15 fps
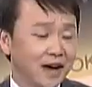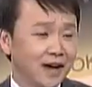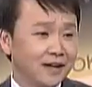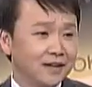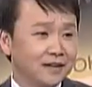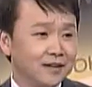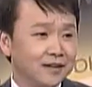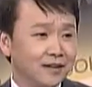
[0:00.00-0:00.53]

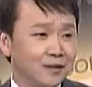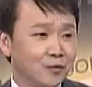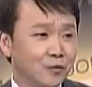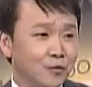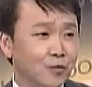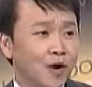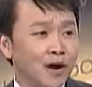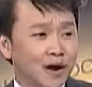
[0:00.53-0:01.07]
And
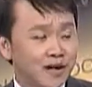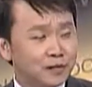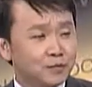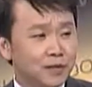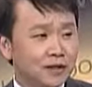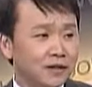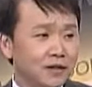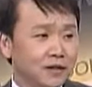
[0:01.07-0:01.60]
what has
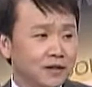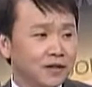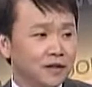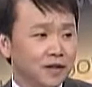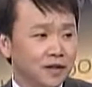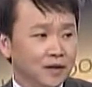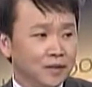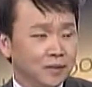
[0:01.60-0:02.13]
been the
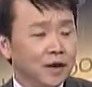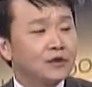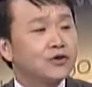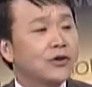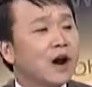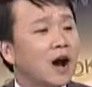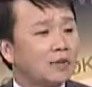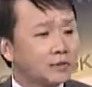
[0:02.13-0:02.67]

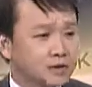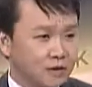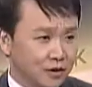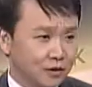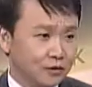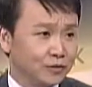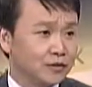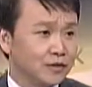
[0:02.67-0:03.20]
major
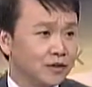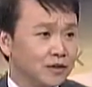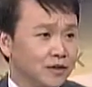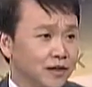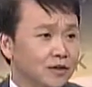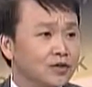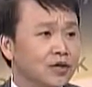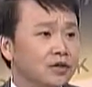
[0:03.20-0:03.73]
obstacles
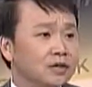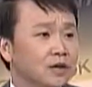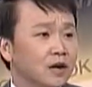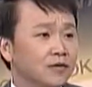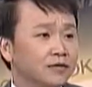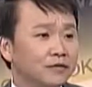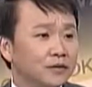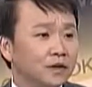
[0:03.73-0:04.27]
in terms
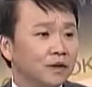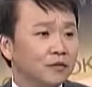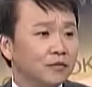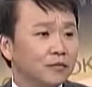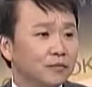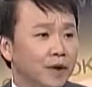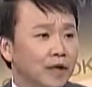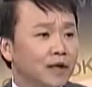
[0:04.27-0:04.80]
of
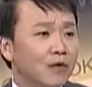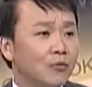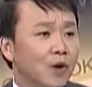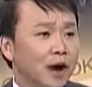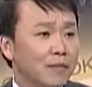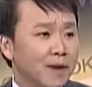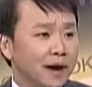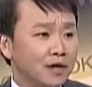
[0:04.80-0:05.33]
making
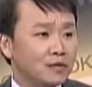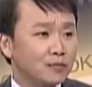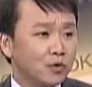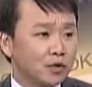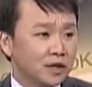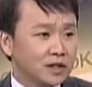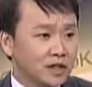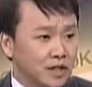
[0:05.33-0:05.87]
WiMAX
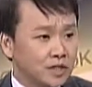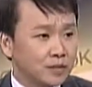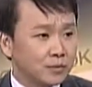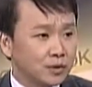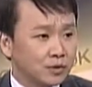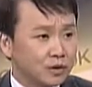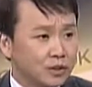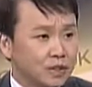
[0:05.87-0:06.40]
more
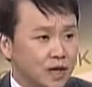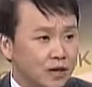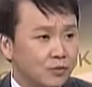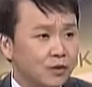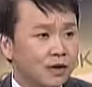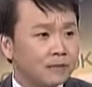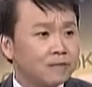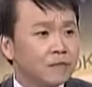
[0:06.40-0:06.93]
accessible in
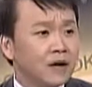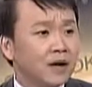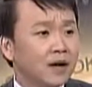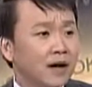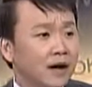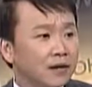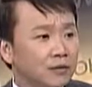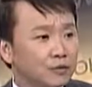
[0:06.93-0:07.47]
Taiwan,
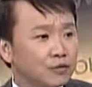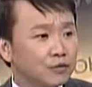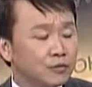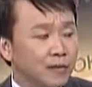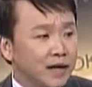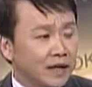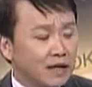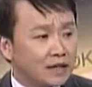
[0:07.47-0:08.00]
and
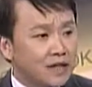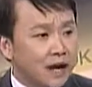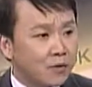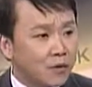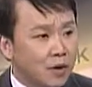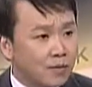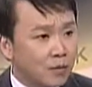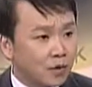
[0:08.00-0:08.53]
also making
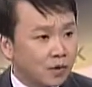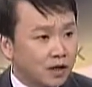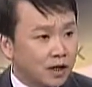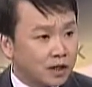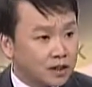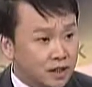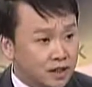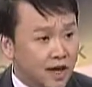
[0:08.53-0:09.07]
Taiwan more
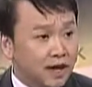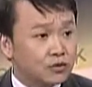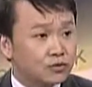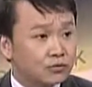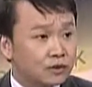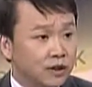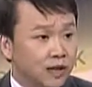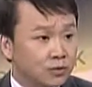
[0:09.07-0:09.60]

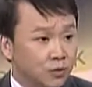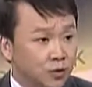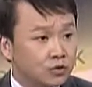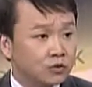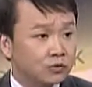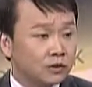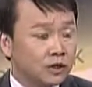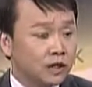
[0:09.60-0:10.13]
internationally and
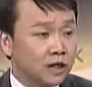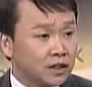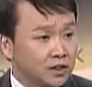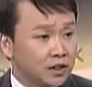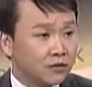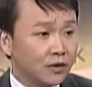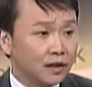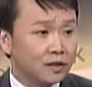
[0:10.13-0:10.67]
regionally
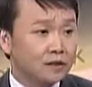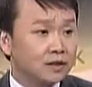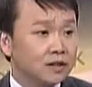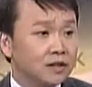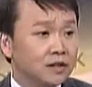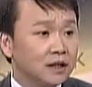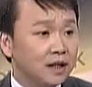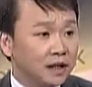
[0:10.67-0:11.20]
integrated
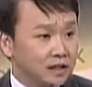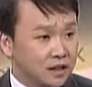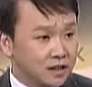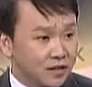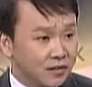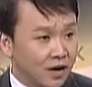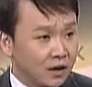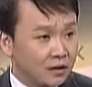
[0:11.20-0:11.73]
in the
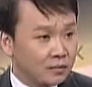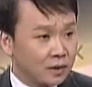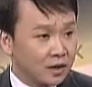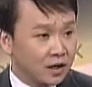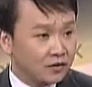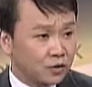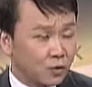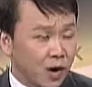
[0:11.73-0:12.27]

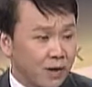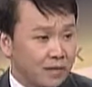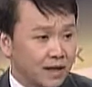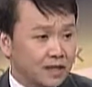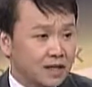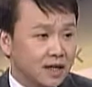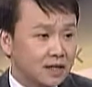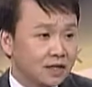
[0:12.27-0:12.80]
development of the
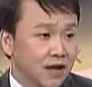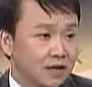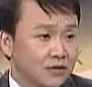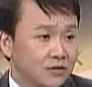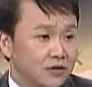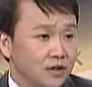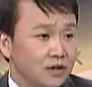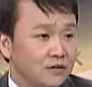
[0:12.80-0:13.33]
WiMAX
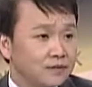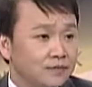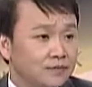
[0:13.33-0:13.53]
technology?